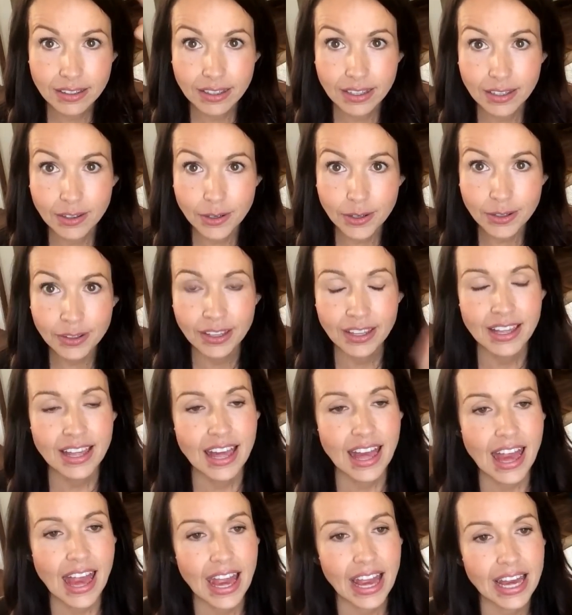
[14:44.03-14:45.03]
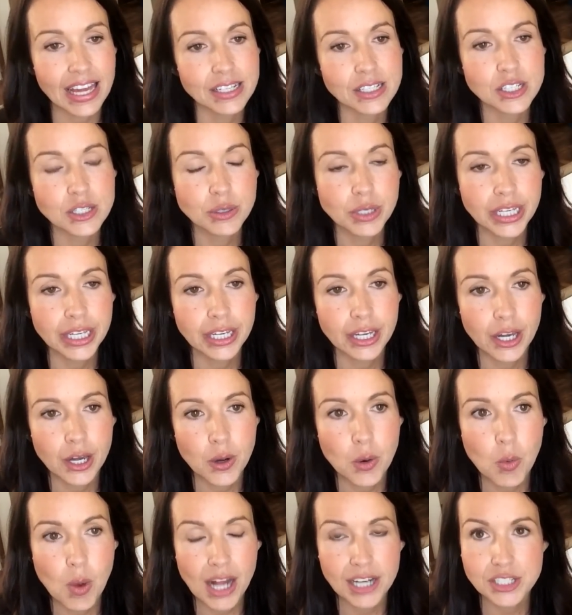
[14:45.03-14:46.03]
here, and you can
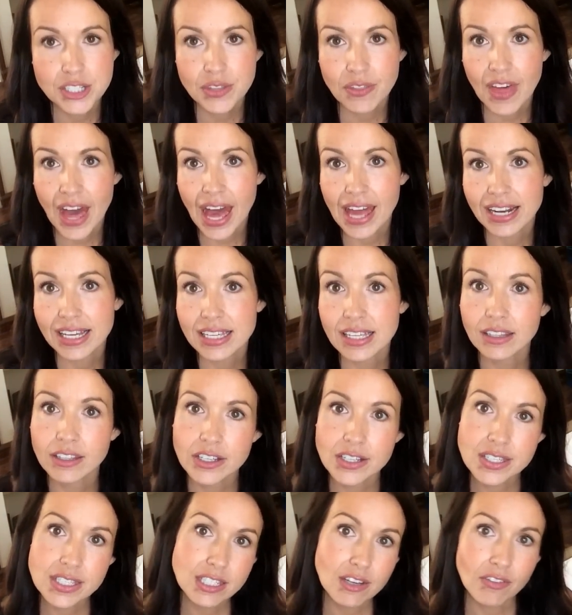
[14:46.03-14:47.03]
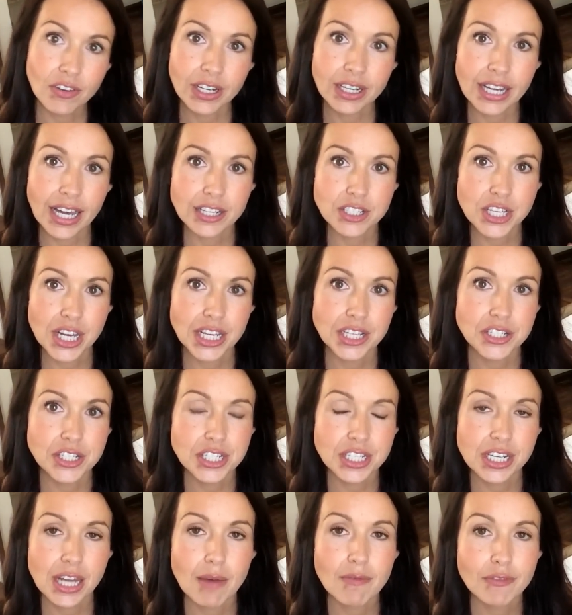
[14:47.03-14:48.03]
go watch that. It looks different. I
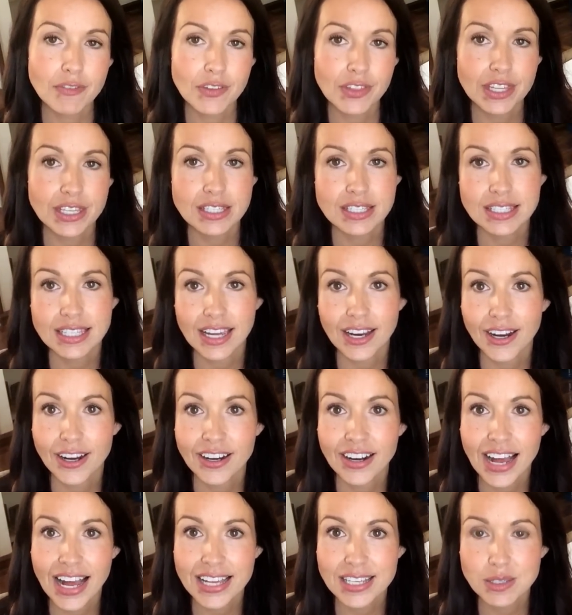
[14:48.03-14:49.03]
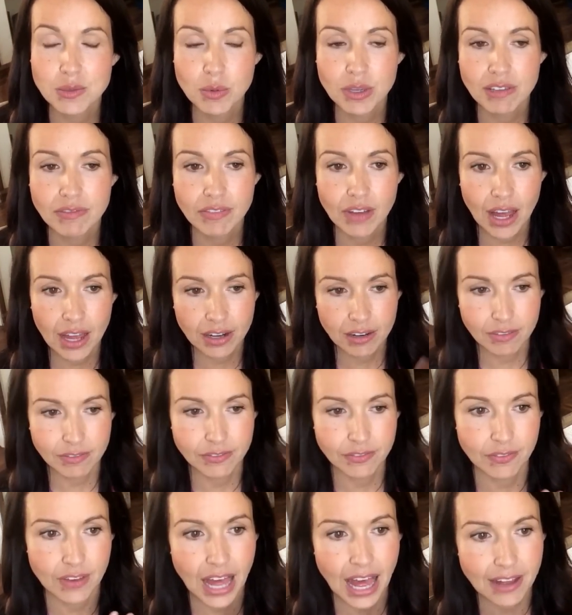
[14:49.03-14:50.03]
changed it up for this year as we've kind of
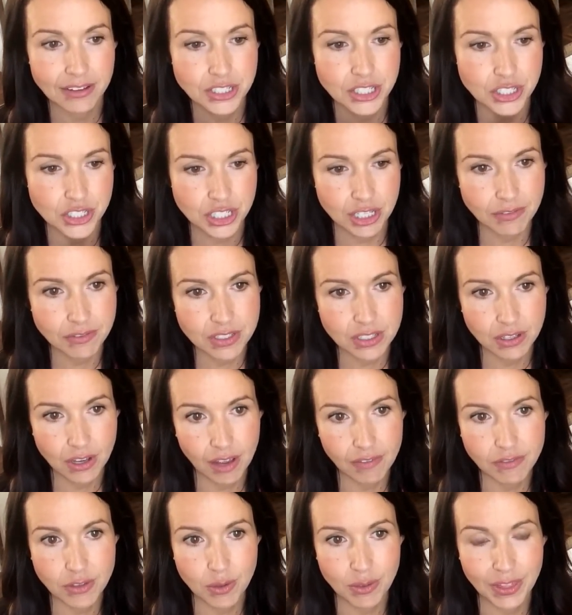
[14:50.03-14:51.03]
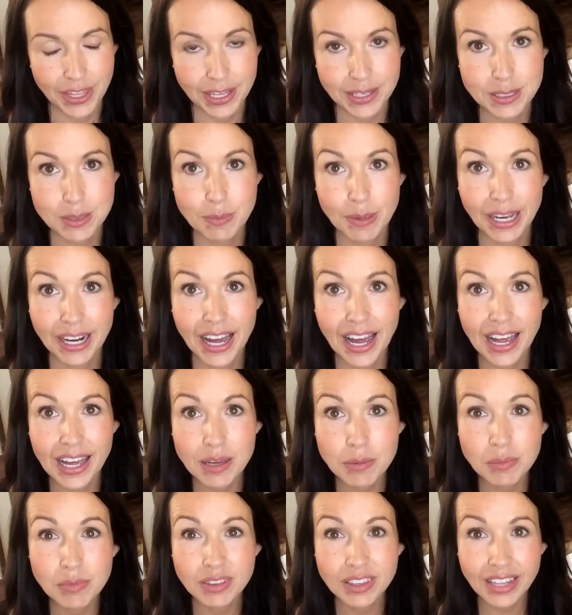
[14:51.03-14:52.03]
had to shift a few things. But I
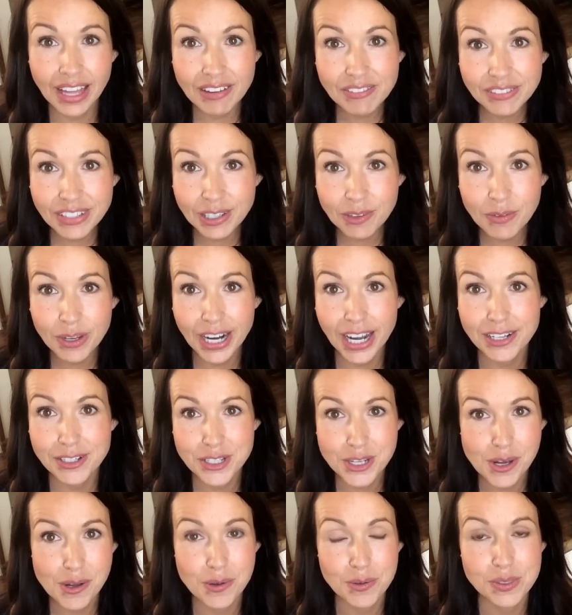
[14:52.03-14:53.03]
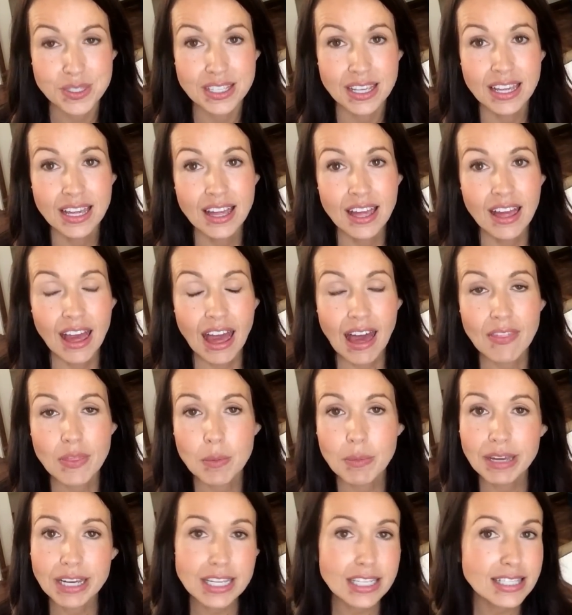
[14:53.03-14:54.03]
am loving what I chose And
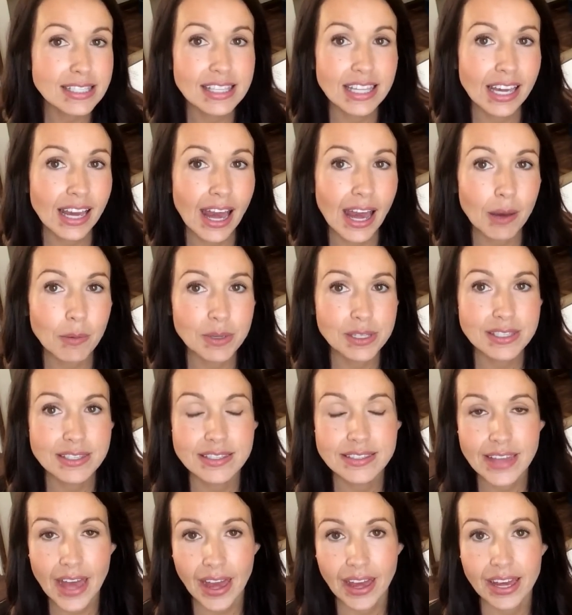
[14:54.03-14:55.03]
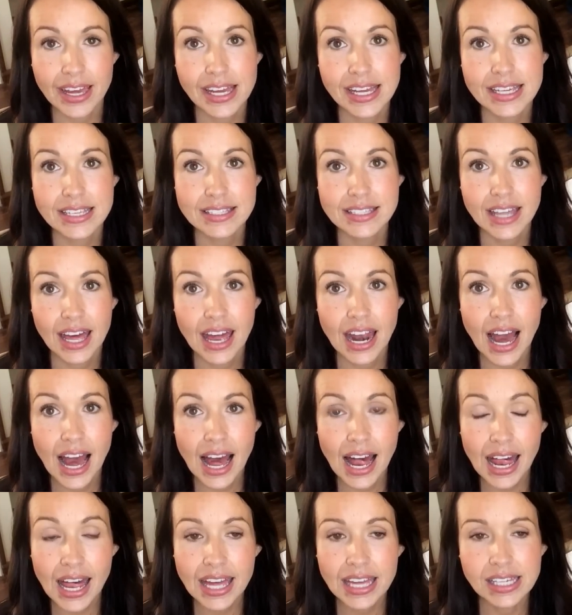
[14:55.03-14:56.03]
the biggest thing I would say is that
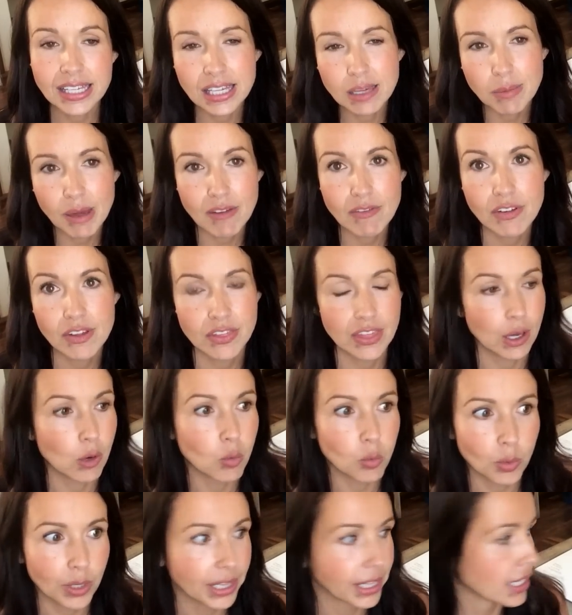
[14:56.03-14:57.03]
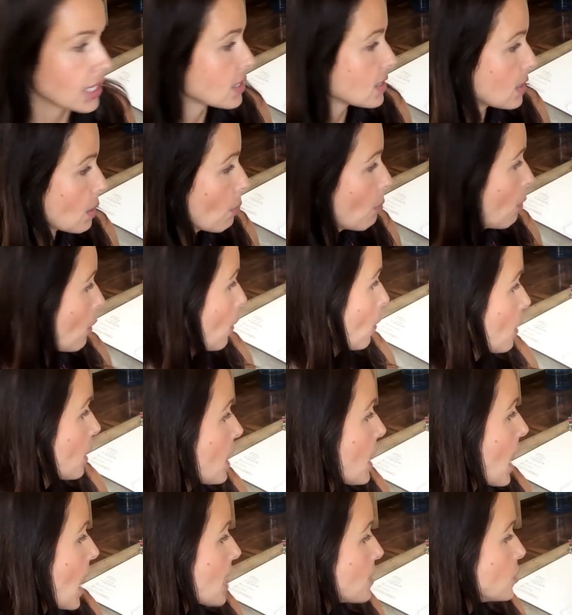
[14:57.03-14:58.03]
I keep everything really simple.
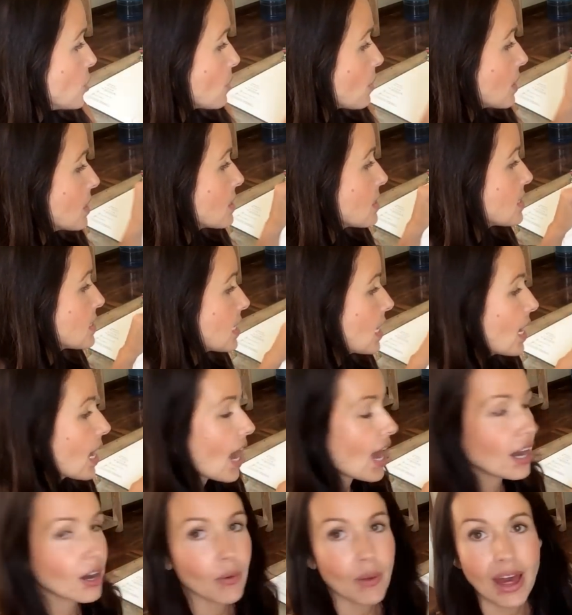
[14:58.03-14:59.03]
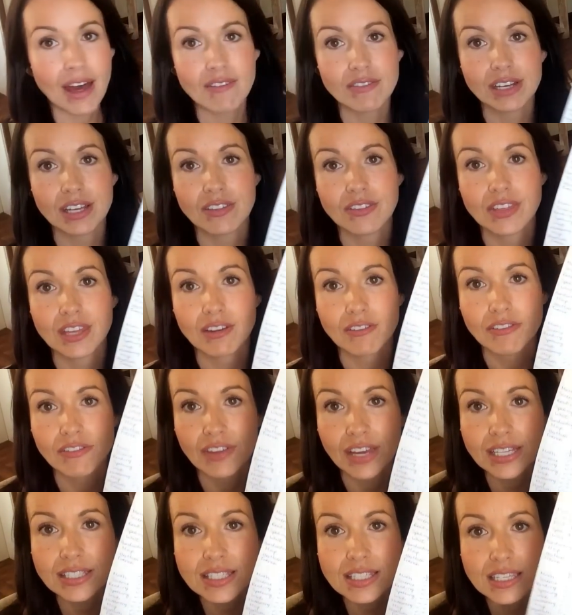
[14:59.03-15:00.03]
As you can see, I don't have anything
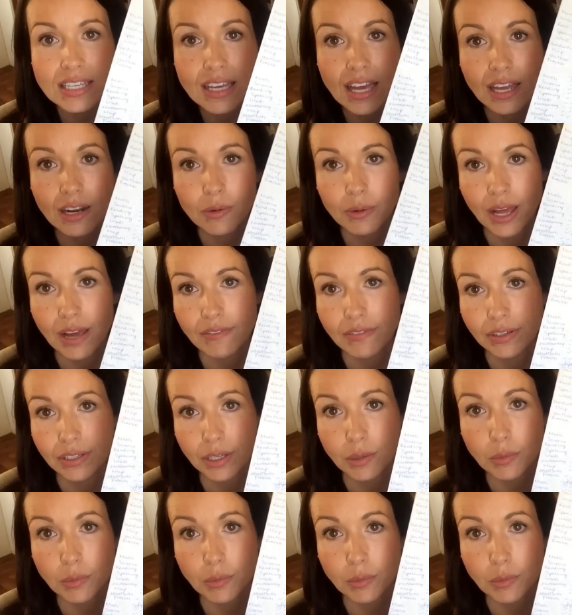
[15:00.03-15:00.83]
fancy. I don't have a